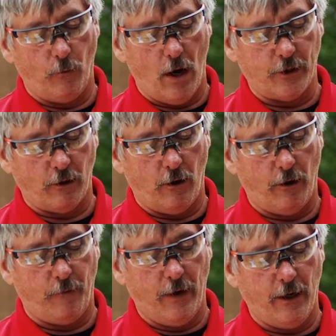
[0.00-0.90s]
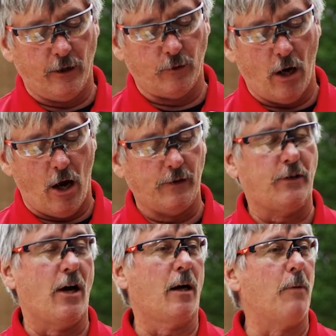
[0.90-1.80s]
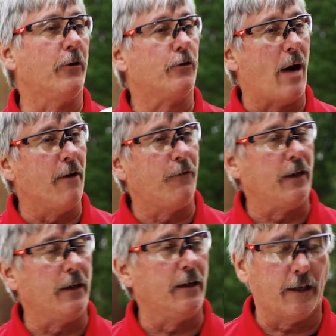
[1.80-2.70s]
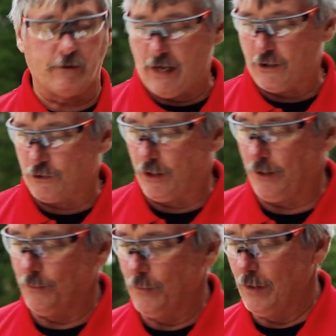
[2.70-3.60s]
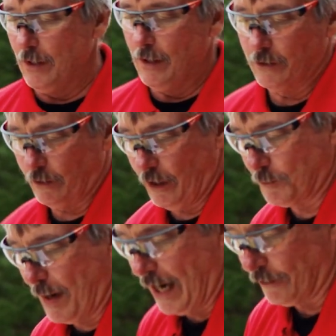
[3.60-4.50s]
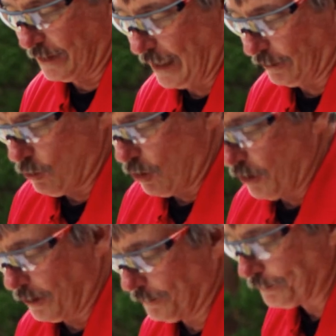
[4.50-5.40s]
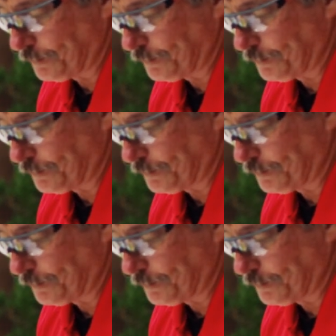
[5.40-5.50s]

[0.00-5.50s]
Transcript: watched our other videos, we always talk about dry fitting an accessory. So here's my outside corner.